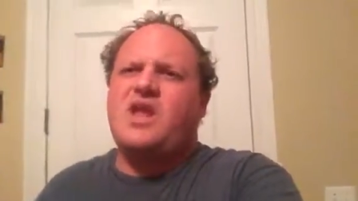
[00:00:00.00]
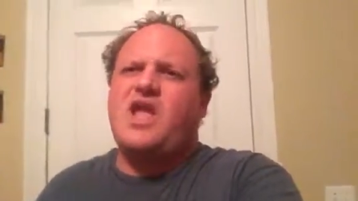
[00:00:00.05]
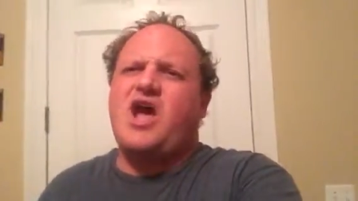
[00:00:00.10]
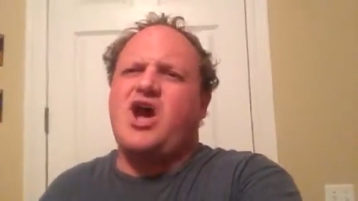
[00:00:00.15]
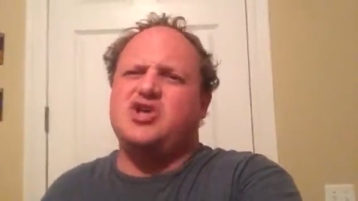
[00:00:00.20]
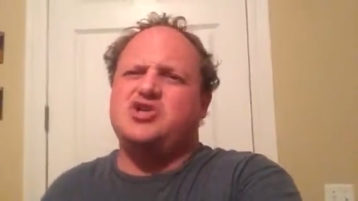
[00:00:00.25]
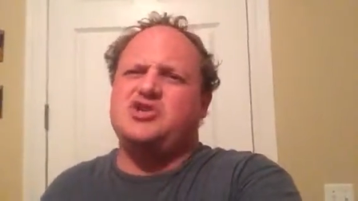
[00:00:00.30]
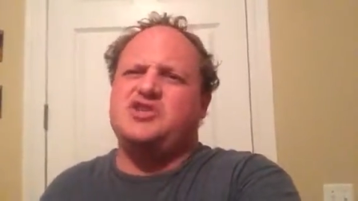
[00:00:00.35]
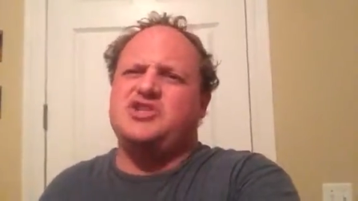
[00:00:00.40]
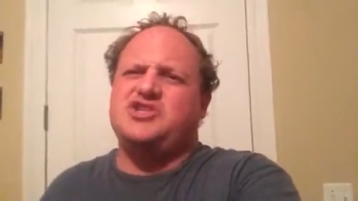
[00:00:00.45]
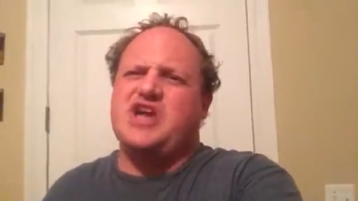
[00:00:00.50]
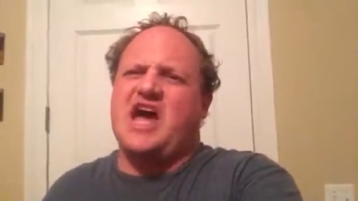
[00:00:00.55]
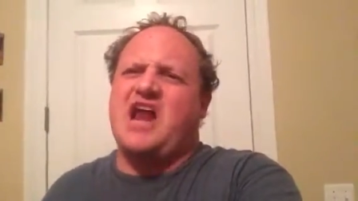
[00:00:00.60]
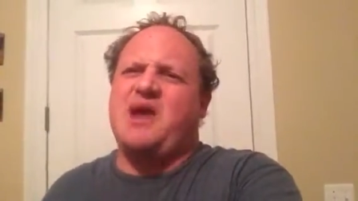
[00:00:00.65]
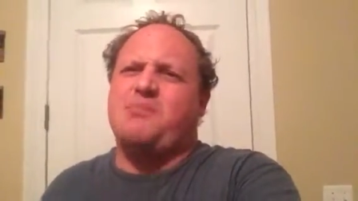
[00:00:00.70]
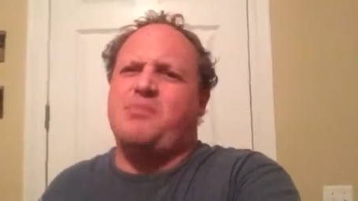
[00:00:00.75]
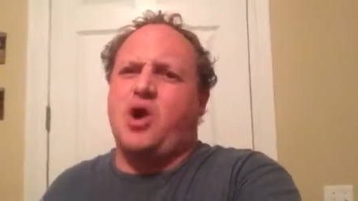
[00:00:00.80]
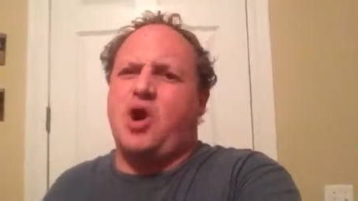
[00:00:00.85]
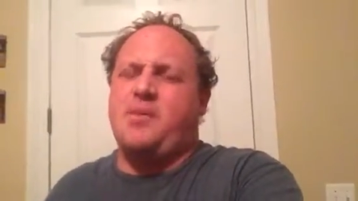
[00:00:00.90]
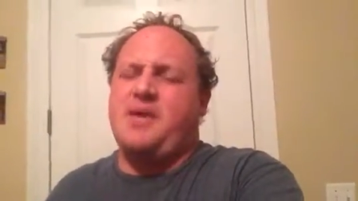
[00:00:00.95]
Also, in the
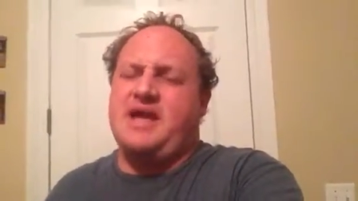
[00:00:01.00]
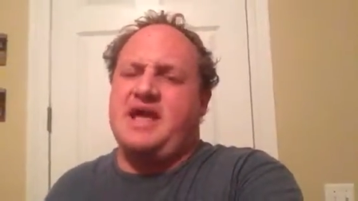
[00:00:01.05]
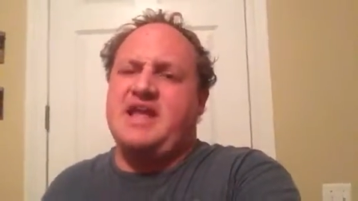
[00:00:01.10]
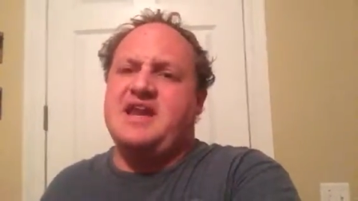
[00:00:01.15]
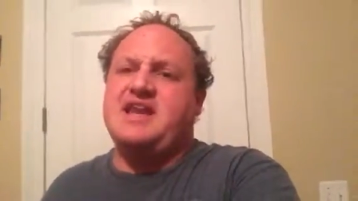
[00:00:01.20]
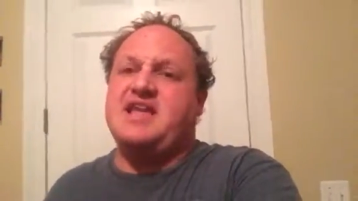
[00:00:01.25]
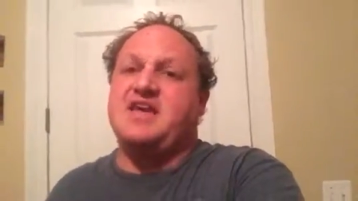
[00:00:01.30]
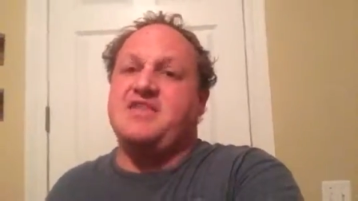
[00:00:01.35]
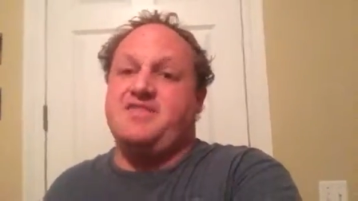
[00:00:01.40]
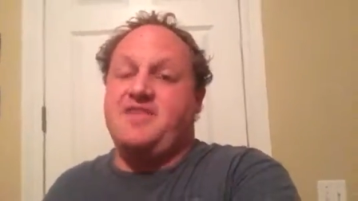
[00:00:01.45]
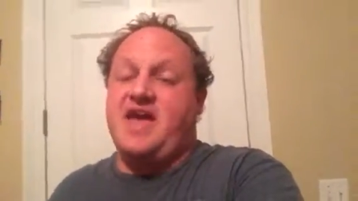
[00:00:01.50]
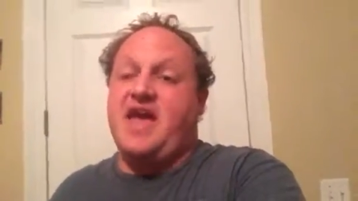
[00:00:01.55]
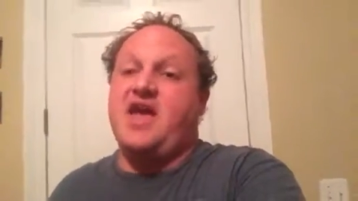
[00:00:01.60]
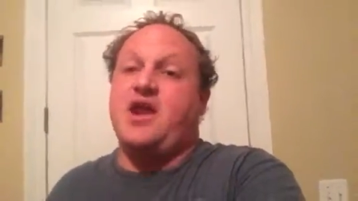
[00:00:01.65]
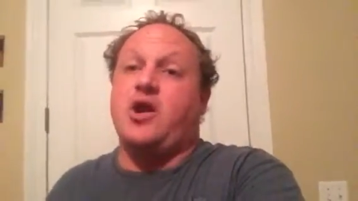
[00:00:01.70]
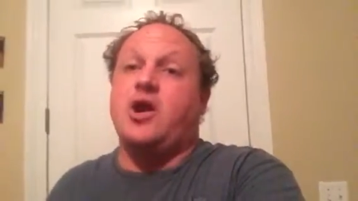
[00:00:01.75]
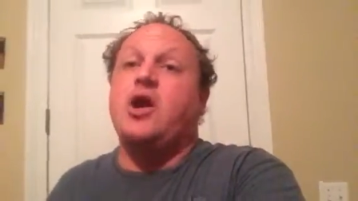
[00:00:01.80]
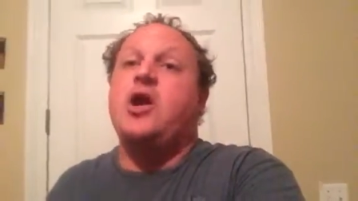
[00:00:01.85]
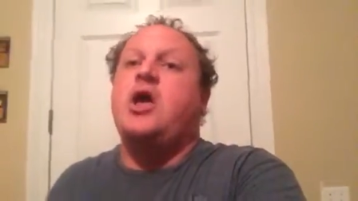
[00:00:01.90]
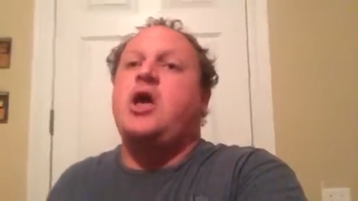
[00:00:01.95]
China Burma India
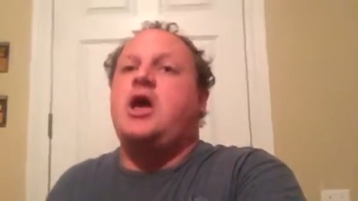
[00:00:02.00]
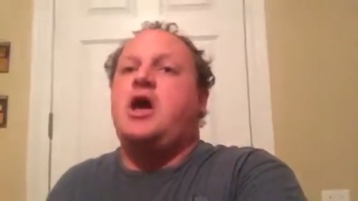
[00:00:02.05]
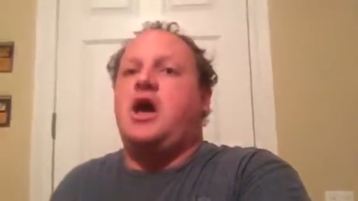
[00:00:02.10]
Theater,